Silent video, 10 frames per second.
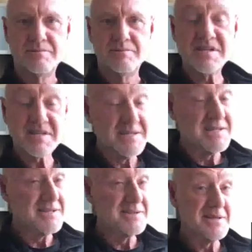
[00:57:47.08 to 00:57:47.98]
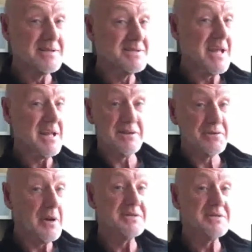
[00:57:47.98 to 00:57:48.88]
Best case is there's a 10,
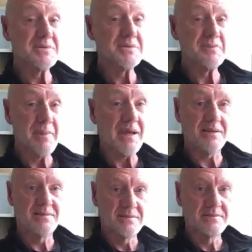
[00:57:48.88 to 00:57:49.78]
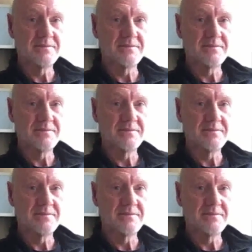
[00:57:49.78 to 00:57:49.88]
20 times payback.